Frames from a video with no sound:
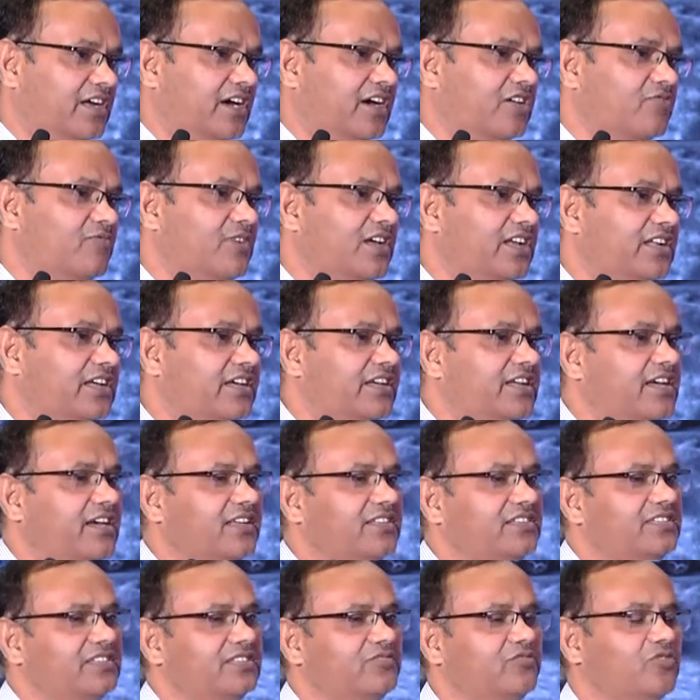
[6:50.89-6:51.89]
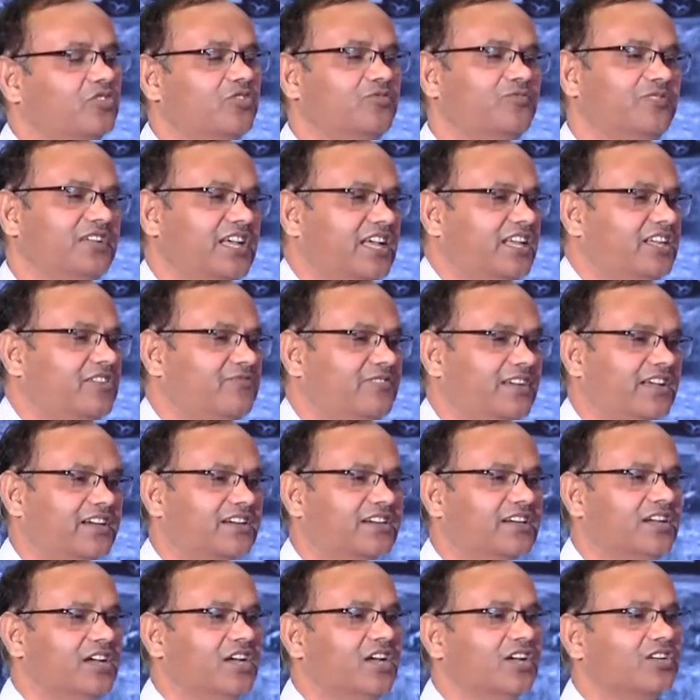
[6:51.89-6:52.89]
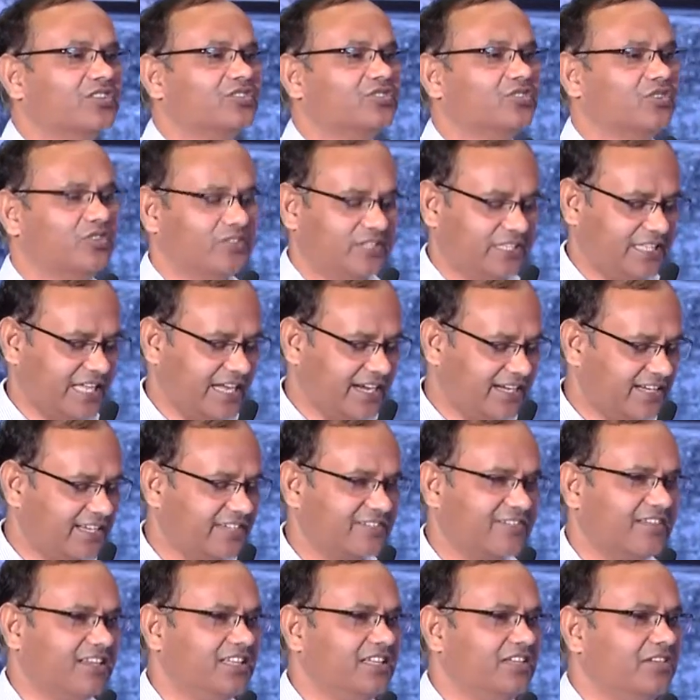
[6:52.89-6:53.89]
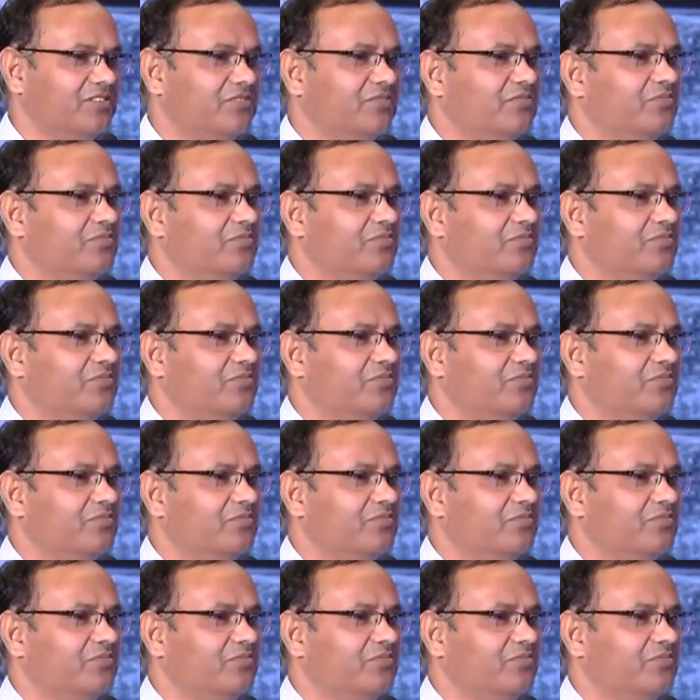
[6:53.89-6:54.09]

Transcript: urban areas could be anywhere so that actually